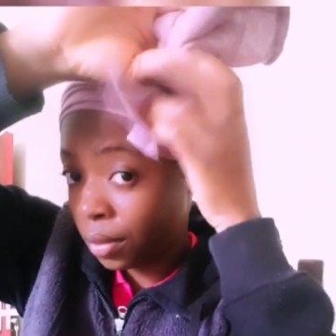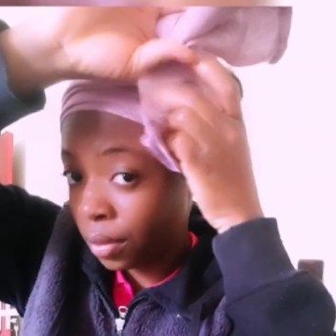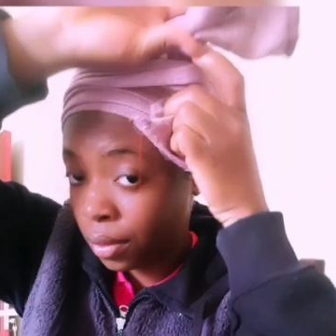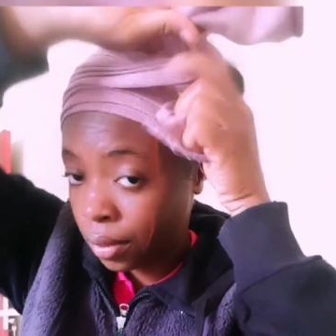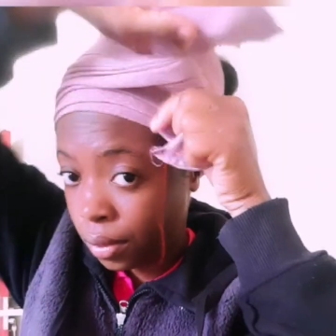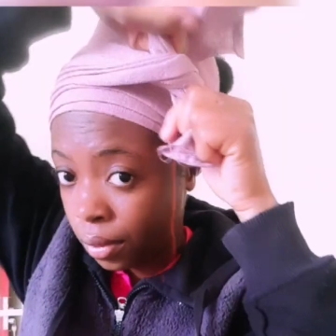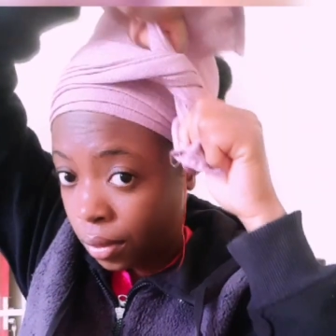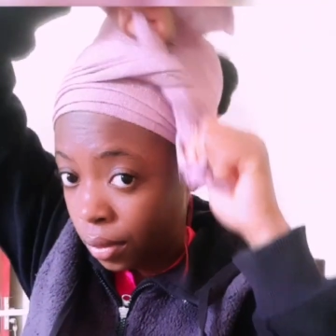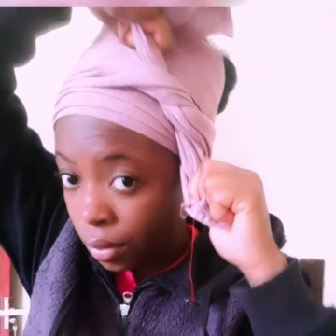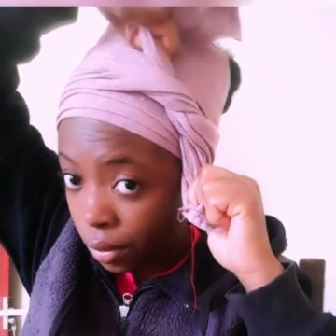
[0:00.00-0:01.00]
which is
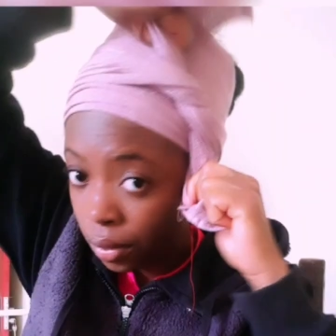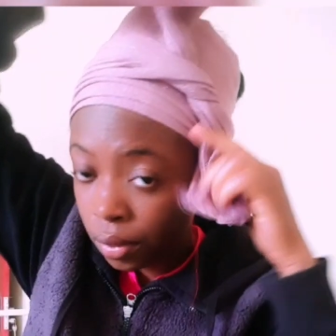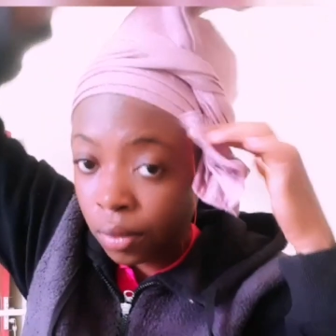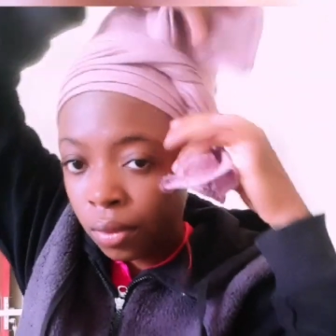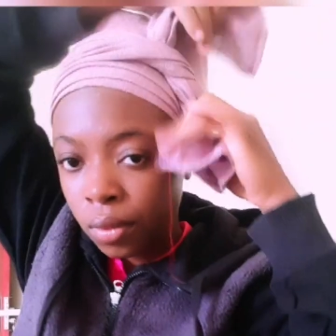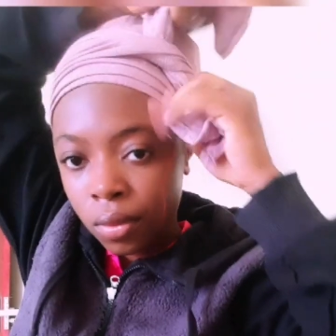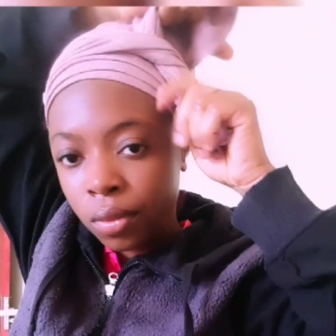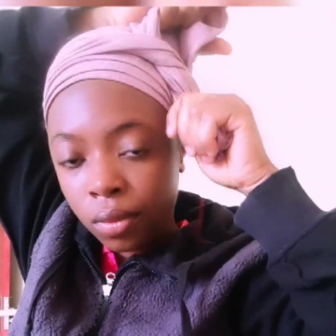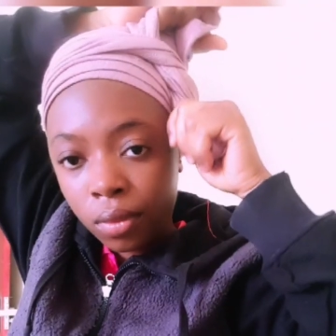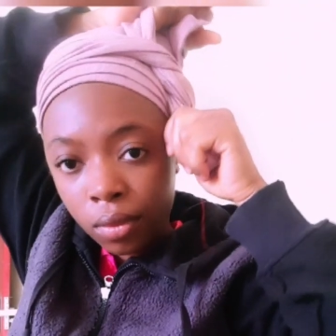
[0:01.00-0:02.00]
at the front
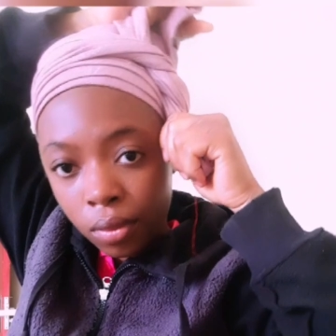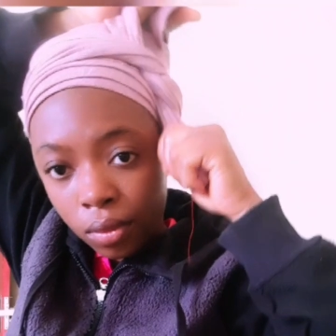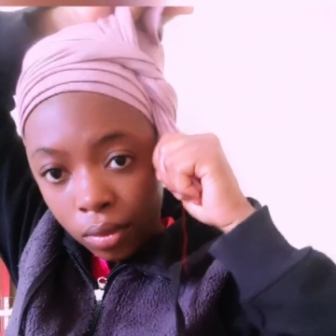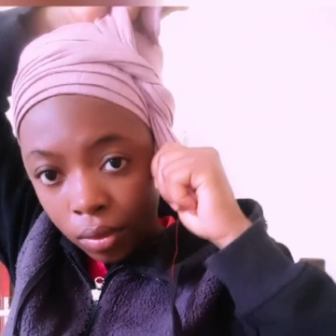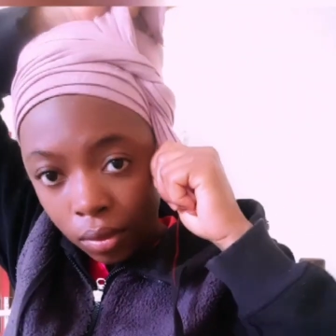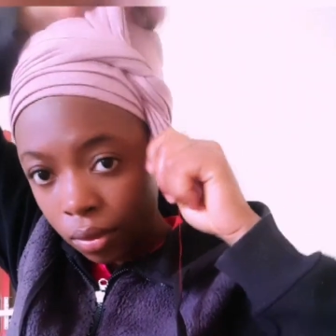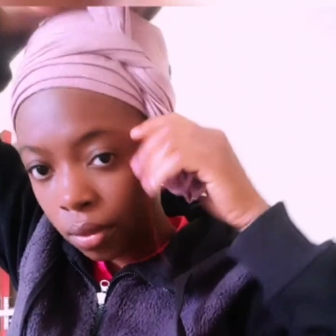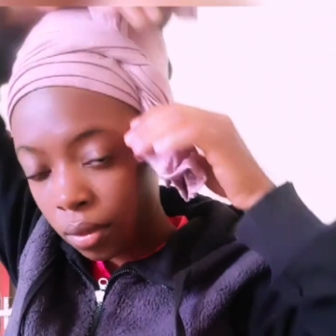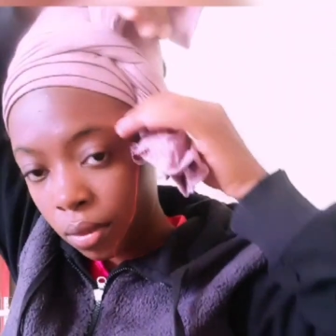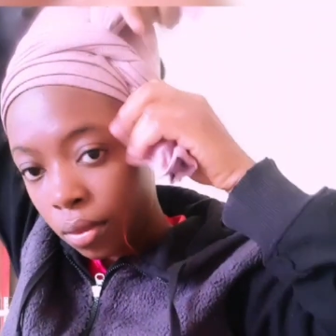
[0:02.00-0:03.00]
and I'll
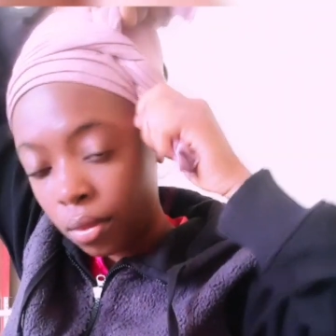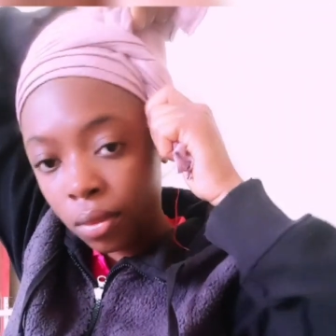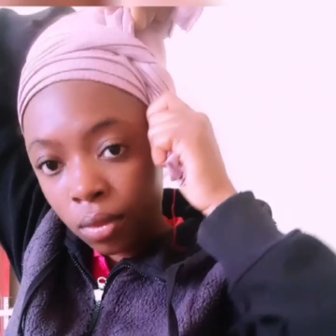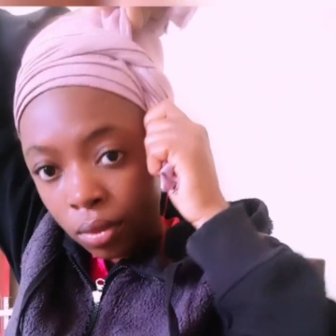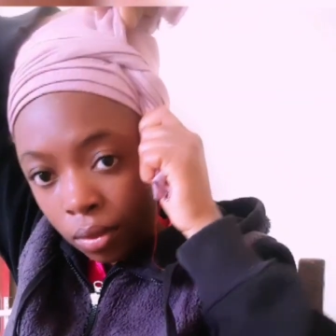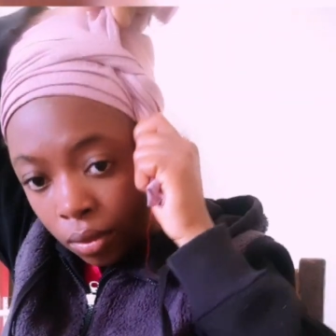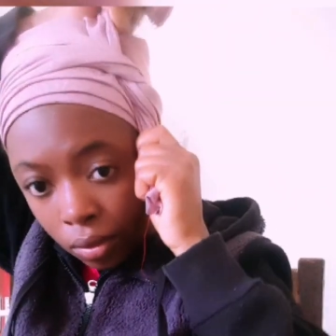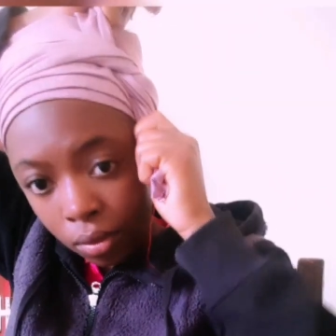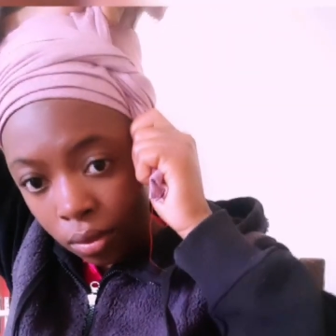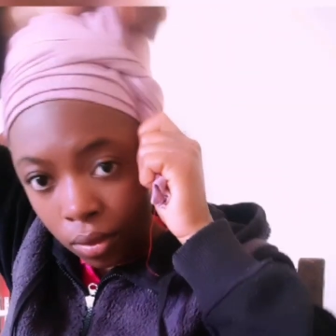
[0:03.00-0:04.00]
also cut
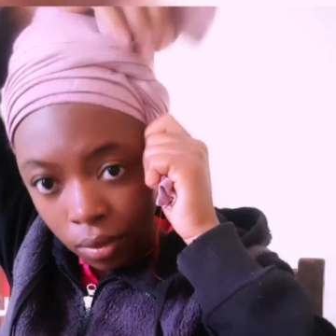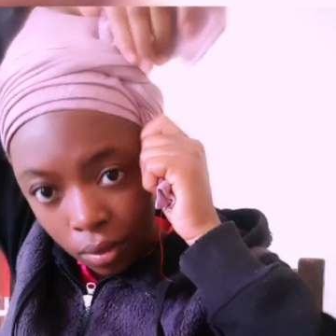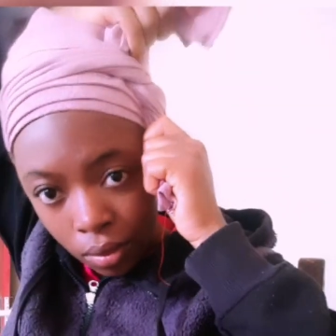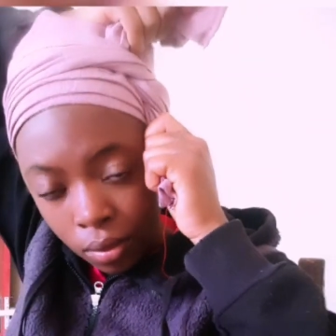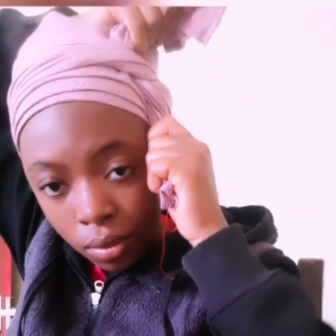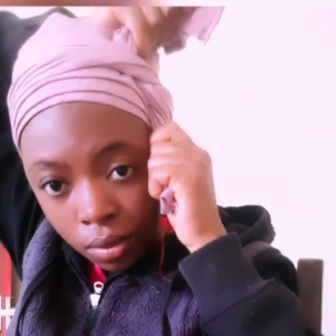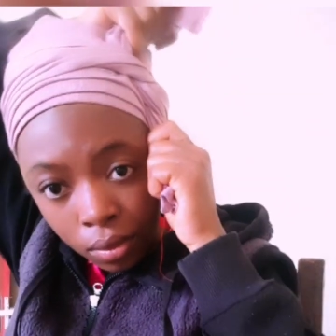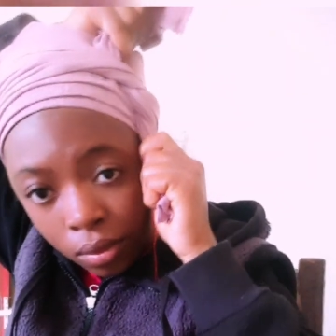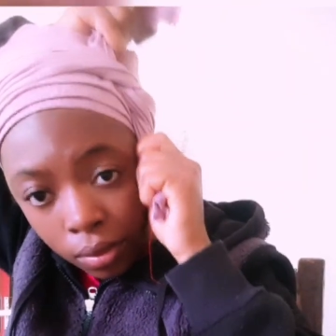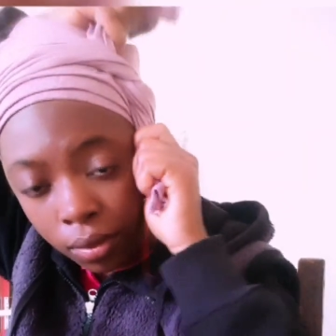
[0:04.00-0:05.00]
those small pieces
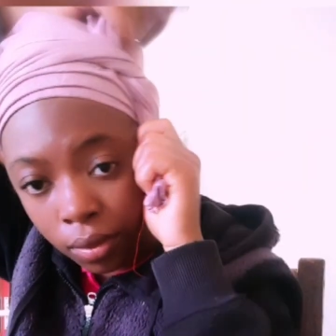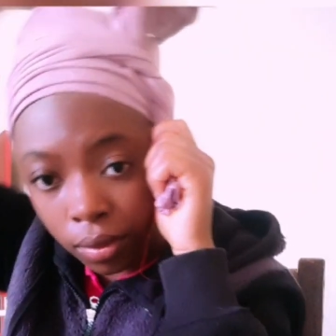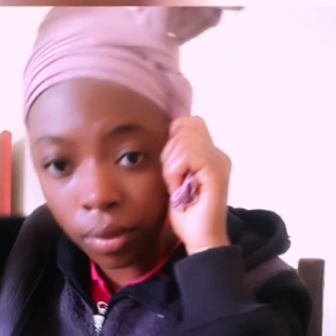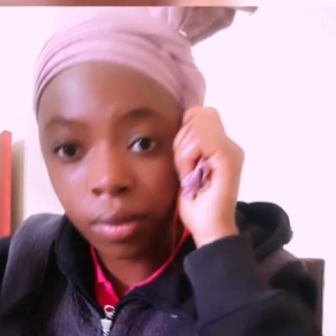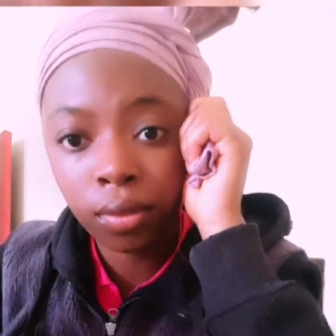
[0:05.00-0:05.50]
that you're seeing.